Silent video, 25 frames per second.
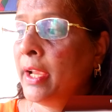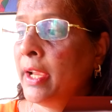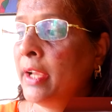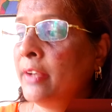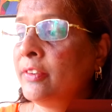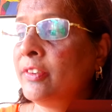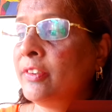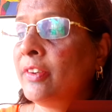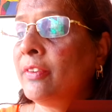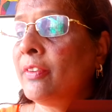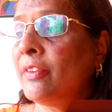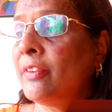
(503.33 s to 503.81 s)

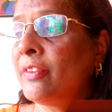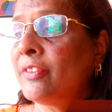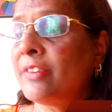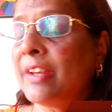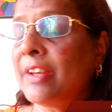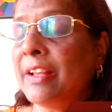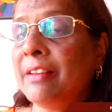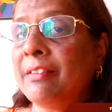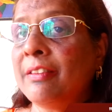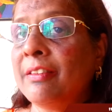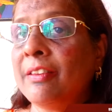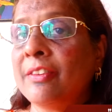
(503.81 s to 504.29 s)
Jesus
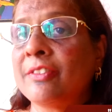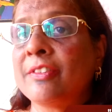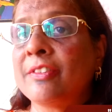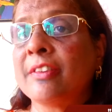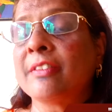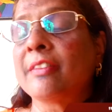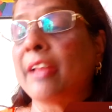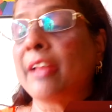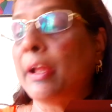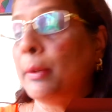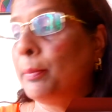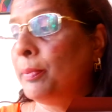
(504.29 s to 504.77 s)
tells His
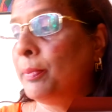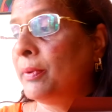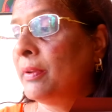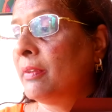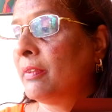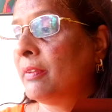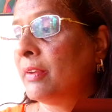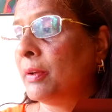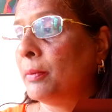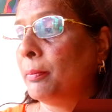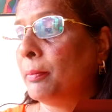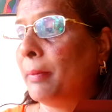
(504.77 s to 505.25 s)

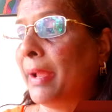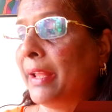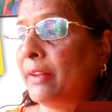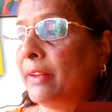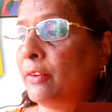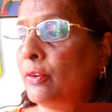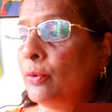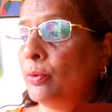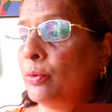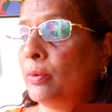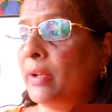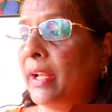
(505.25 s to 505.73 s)
disciples in
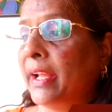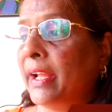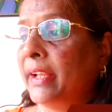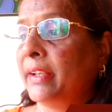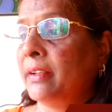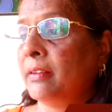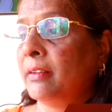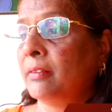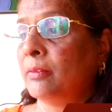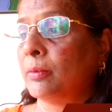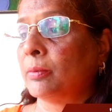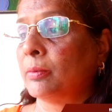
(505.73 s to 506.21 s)
Matthew
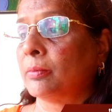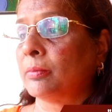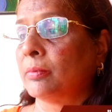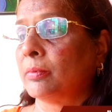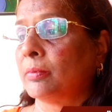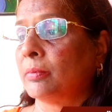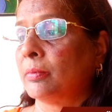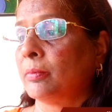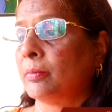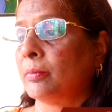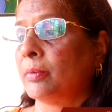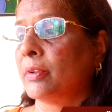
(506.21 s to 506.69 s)
9
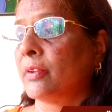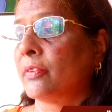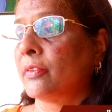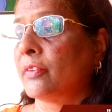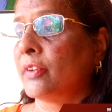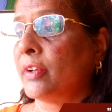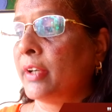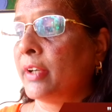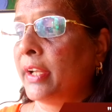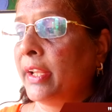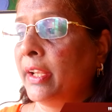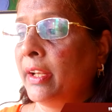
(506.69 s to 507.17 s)
verse
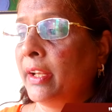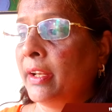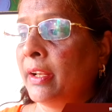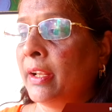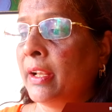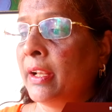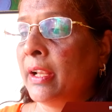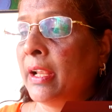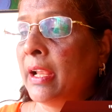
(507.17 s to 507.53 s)
13,